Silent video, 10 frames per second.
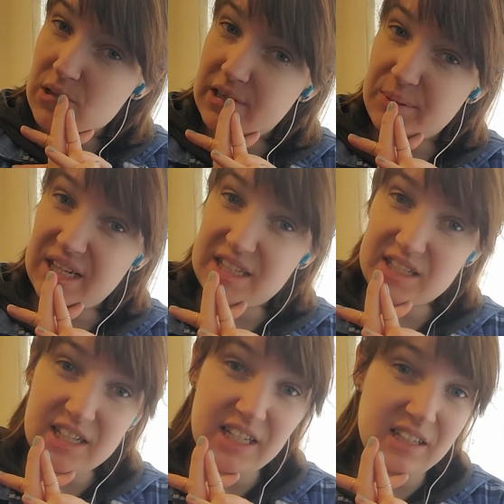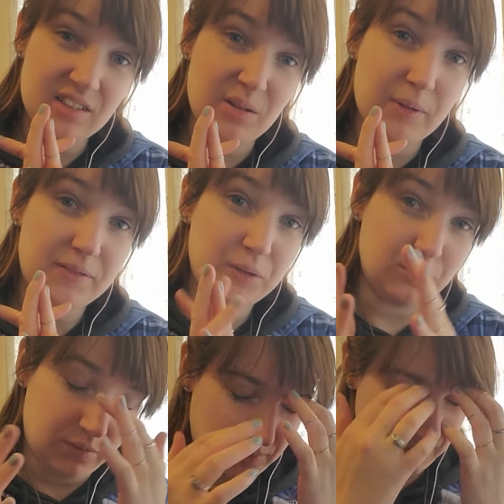playlist I need is on my
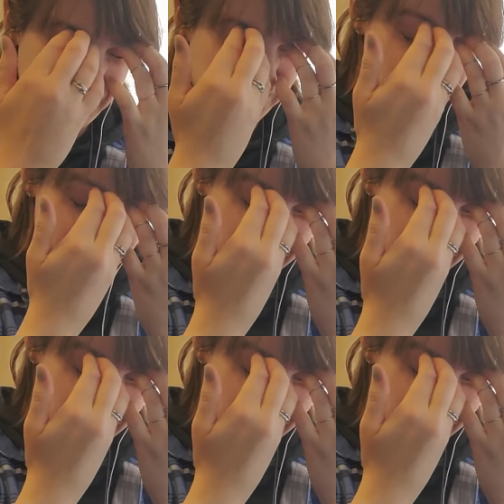phone. For